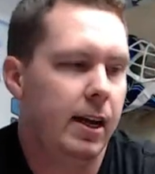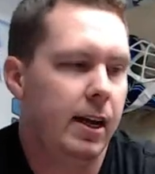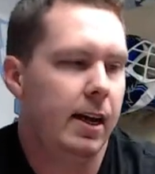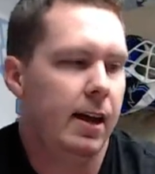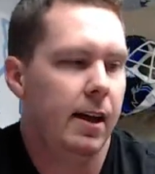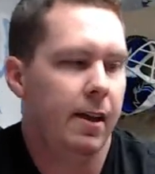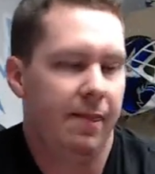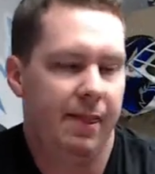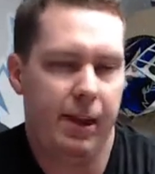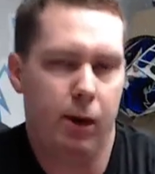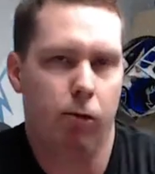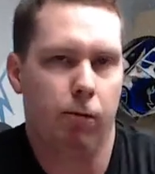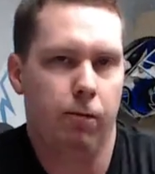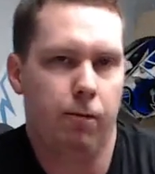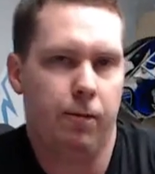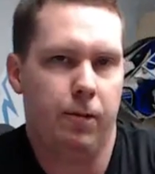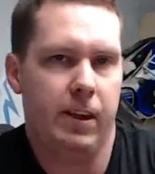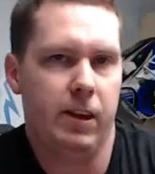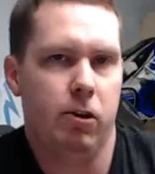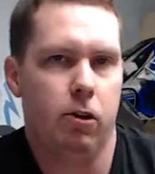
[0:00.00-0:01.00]
they don't
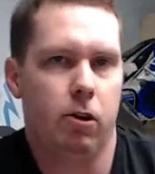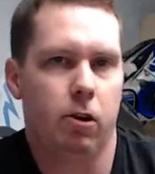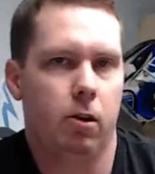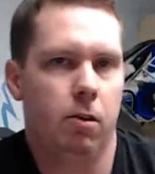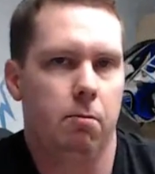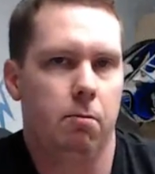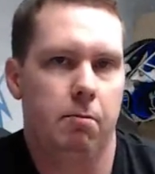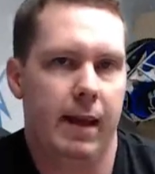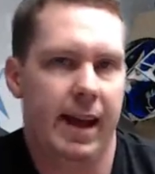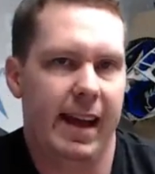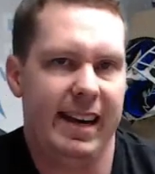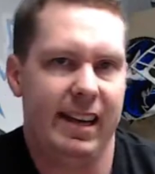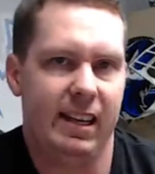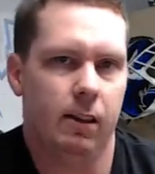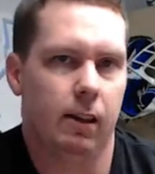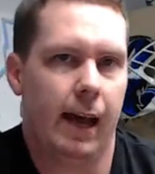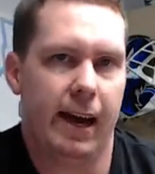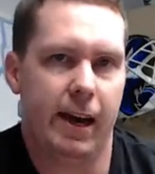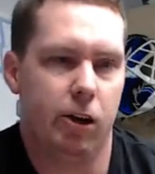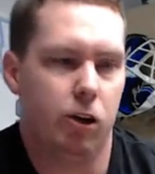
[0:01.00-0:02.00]
feel any
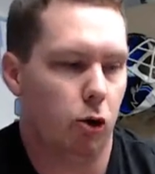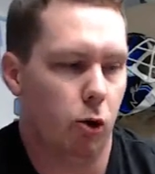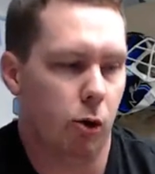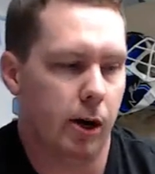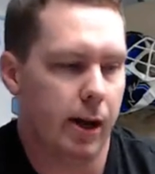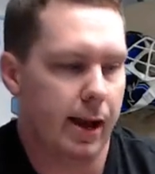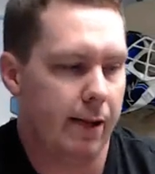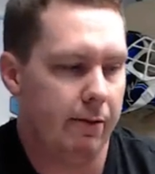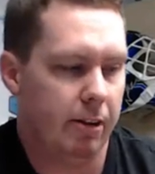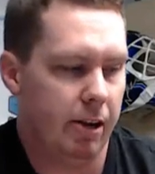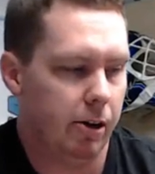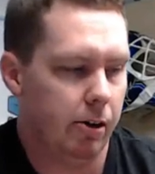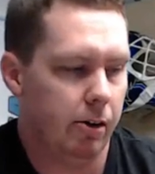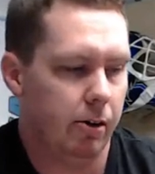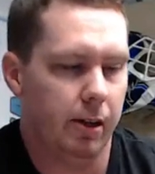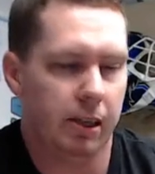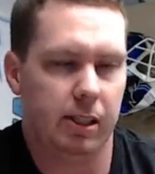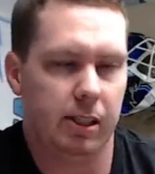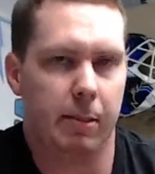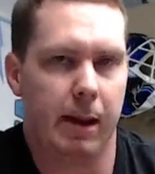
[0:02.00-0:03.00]
lighter or heavier.
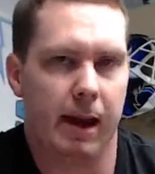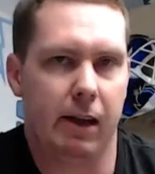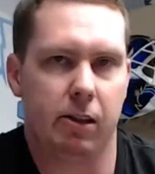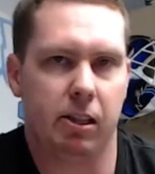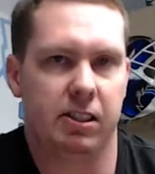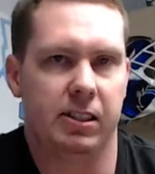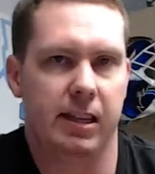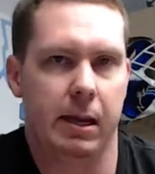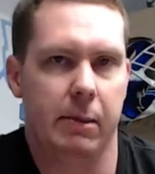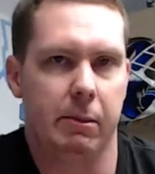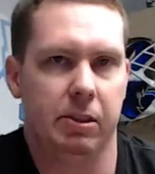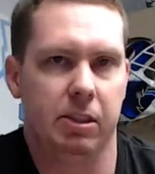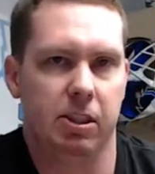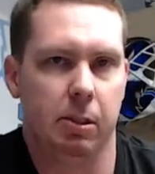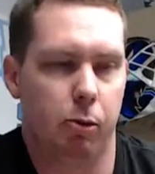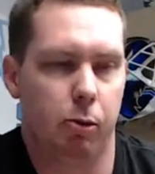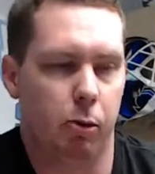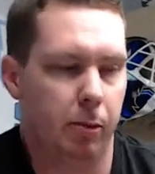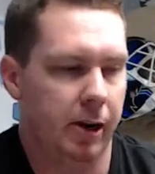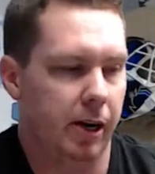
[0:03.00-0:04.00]
That's about the same as the
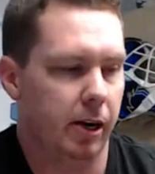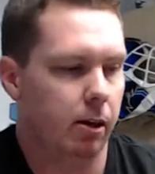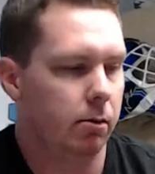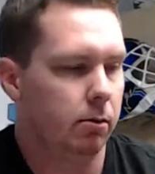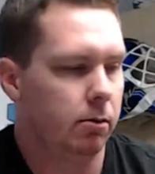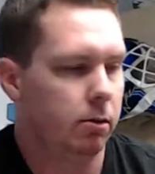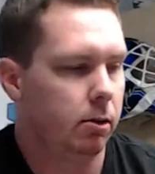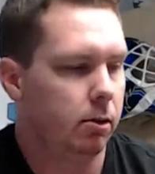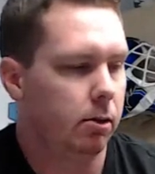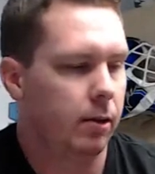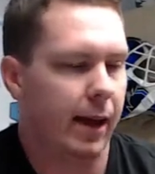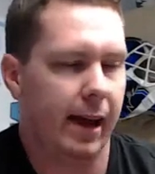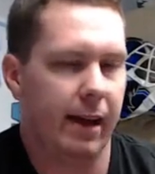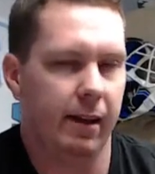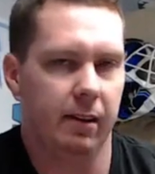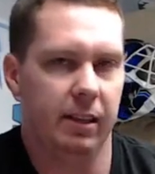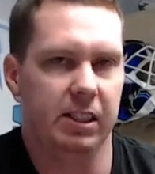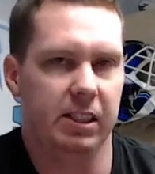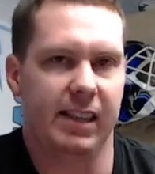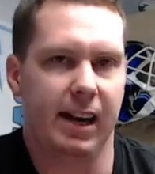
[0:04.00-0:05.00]
premiere. At
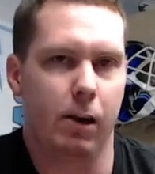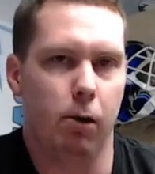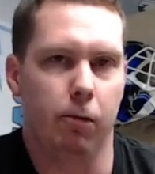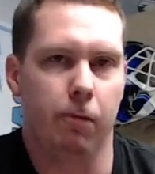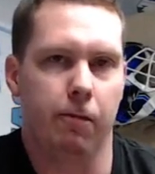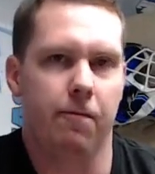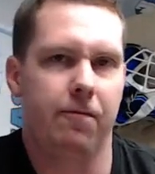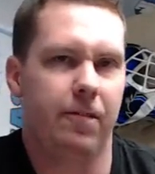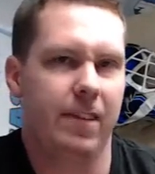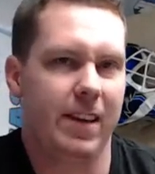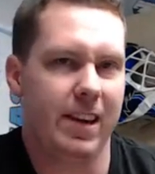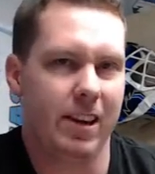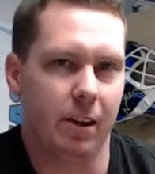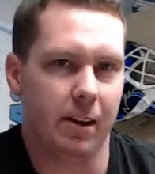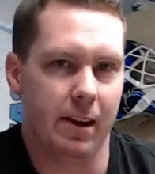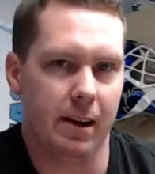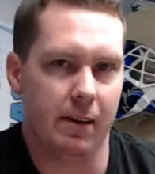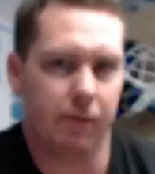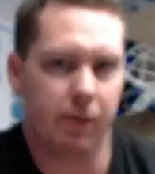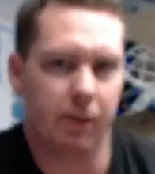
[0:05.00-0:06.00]
least I don't feel a
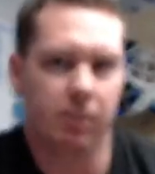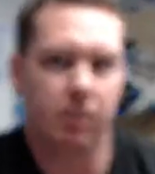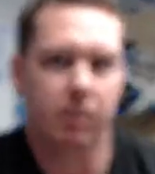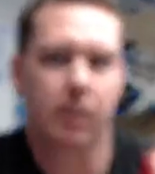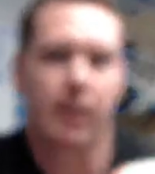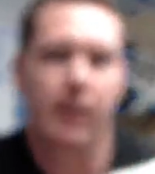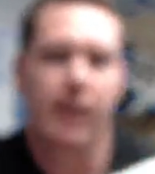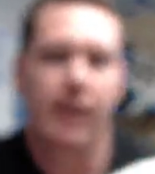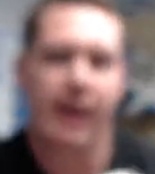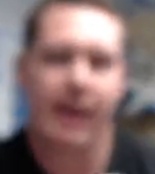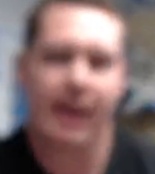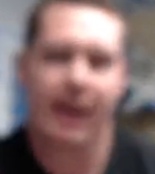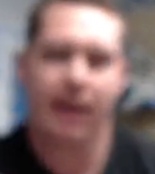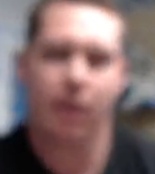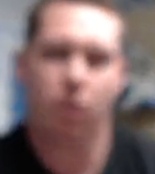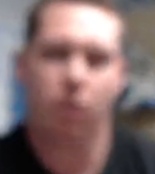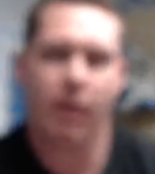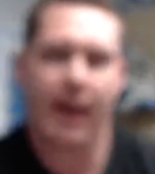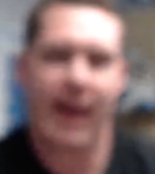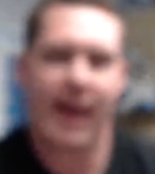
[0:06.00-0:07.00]
difference. And I
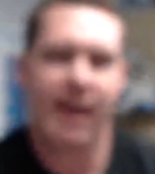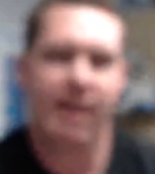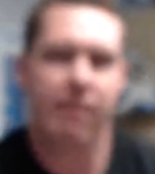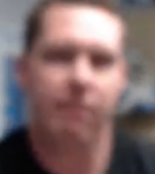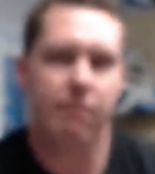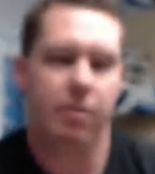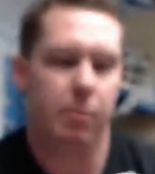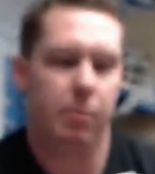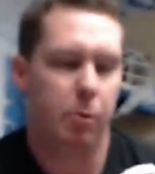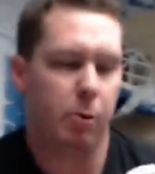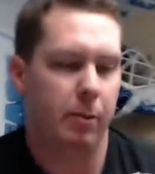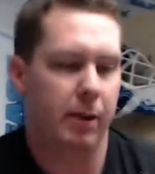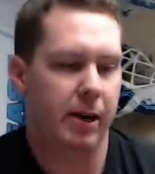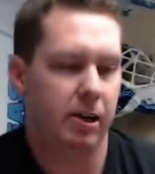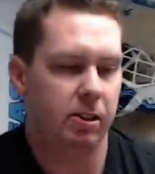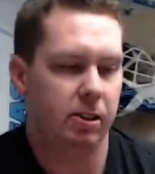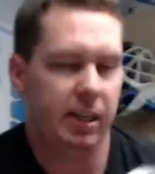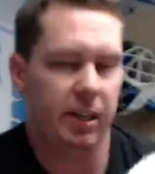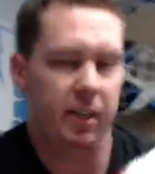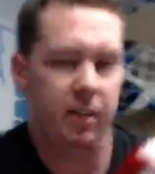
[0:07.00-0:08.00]
don't have the premieres
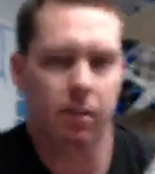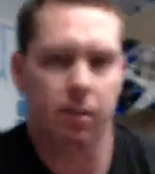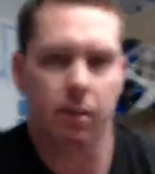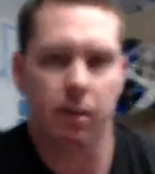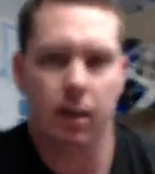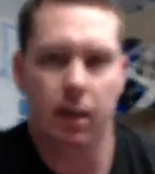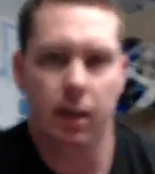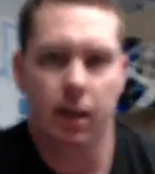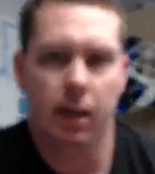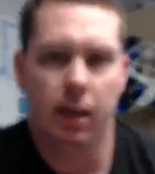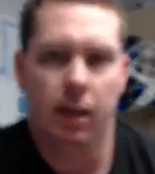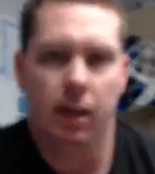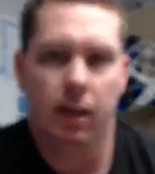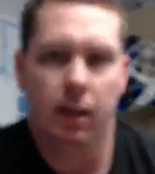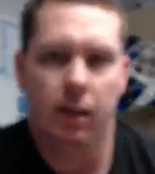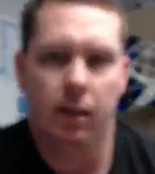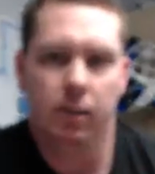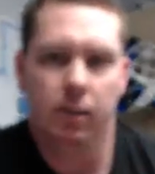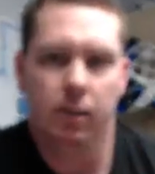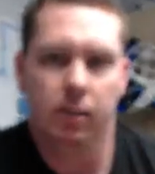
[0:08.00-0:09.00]
here,
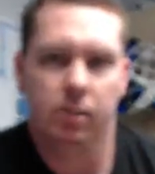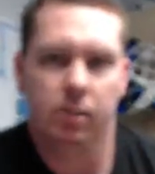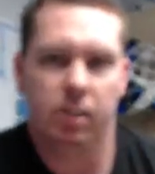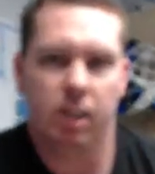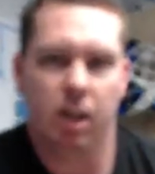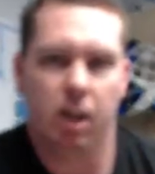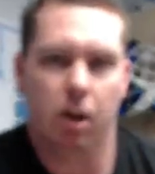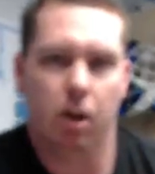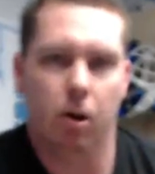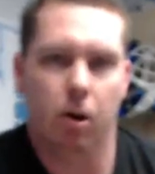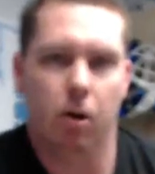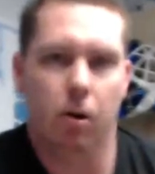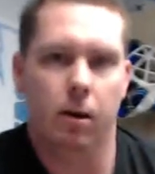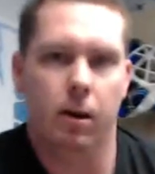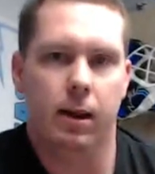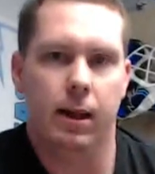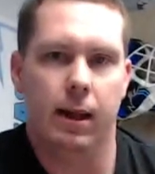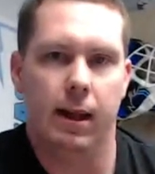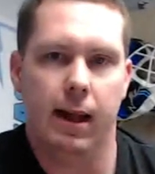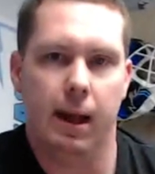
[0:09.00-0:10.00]
so
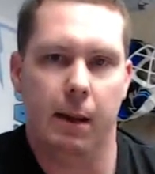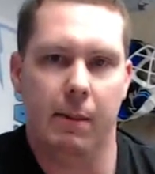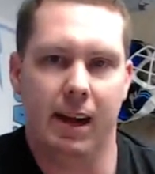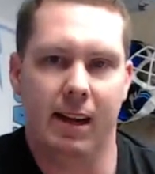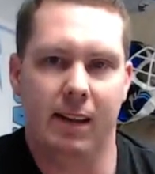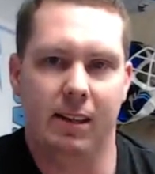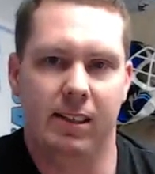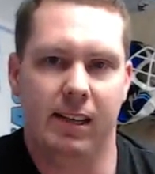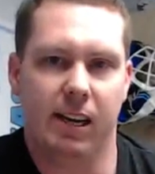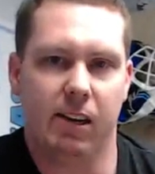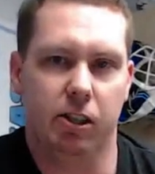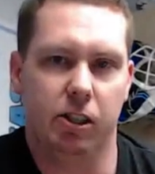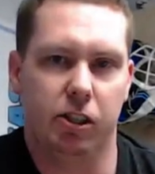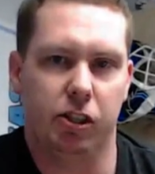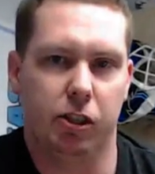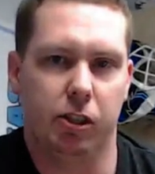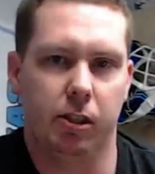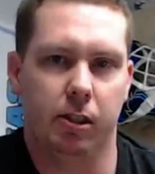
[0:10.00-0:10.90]
I'm not entirely sure.